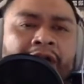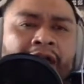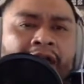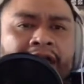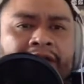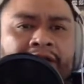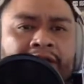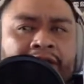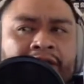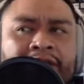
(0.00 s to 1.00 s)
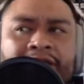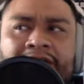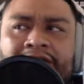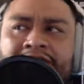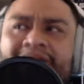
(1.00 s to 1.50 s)
and
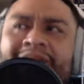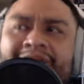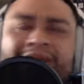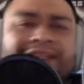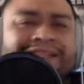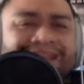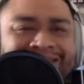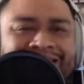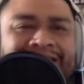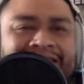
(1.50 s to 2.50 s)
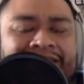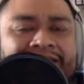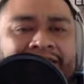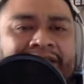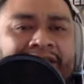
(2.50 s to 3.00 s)
there's something that sets in that
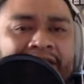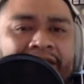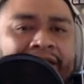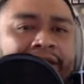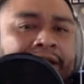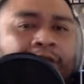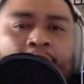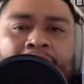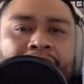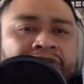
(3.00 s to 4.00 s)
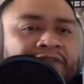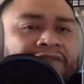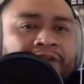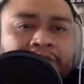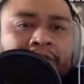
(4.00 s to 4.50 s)
she doesn't. I don't know whether she
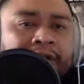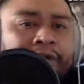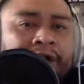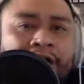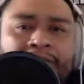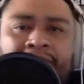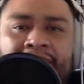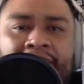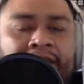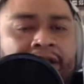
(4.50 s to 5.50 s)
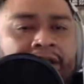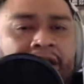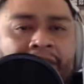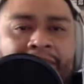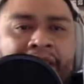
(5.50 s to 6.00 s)
feels right or not, but
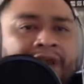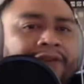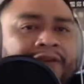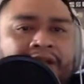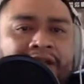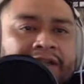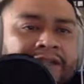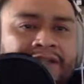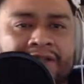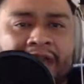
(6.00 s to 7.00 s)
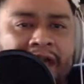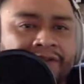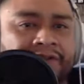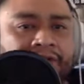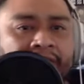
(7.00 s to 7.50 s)
neither is
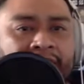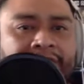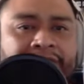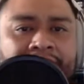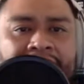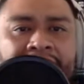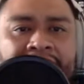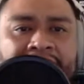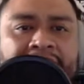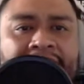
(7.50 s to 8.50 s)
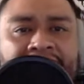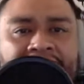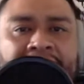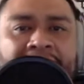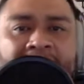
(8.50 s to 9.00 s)
Astor. Astor is kind of
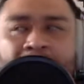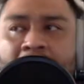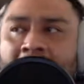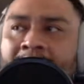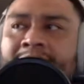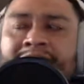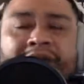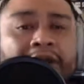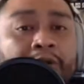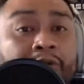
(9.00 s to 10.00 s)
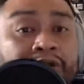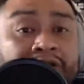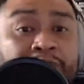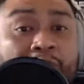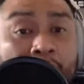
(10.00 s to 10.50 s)
having his problems. They go to
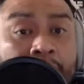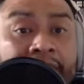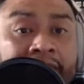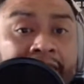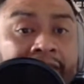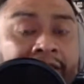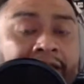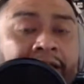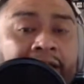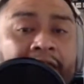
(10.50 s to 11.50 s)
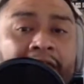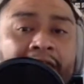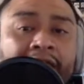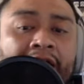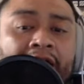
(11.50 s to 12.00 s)
this party,
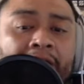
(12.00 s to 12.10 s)
and